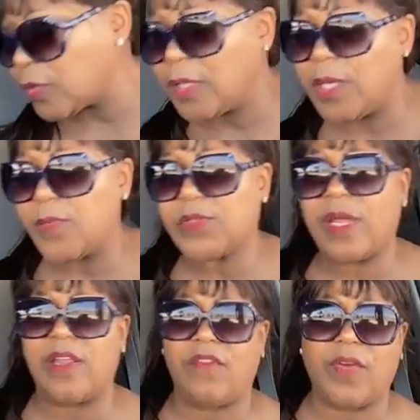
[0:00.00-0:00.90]
that your labor is
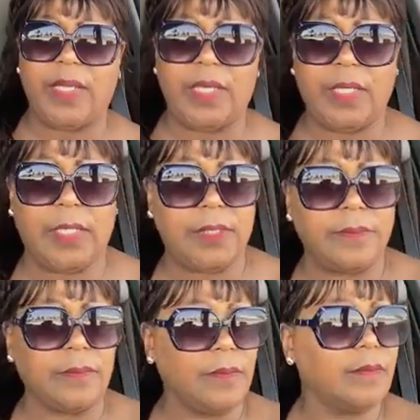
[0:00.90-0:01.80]
not in vain.
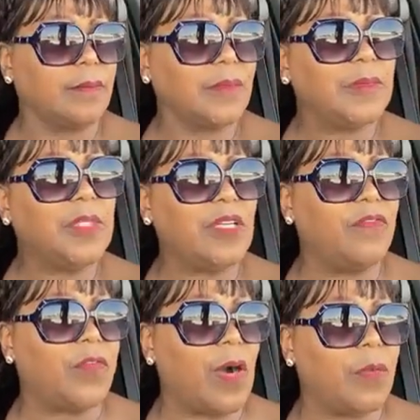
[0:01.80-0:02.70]
And
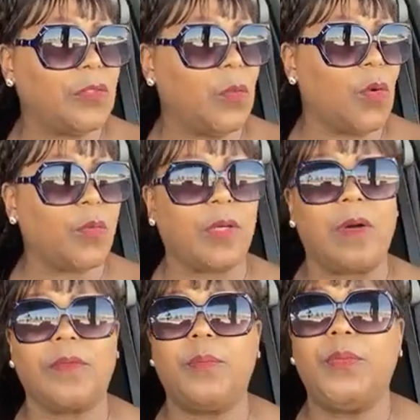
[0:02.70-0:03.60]
looking forward to work with
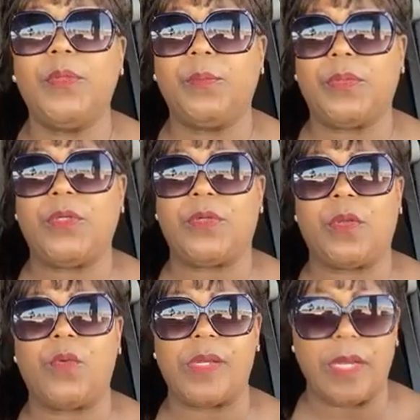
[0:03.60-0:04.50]
all the people, you know,
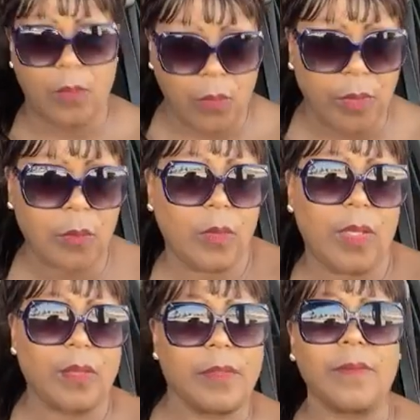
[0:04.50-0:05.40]
that we're networking
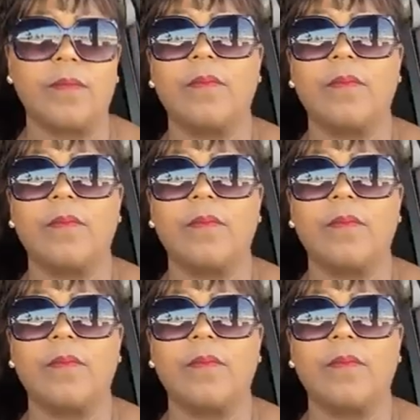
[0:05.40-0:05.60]
with.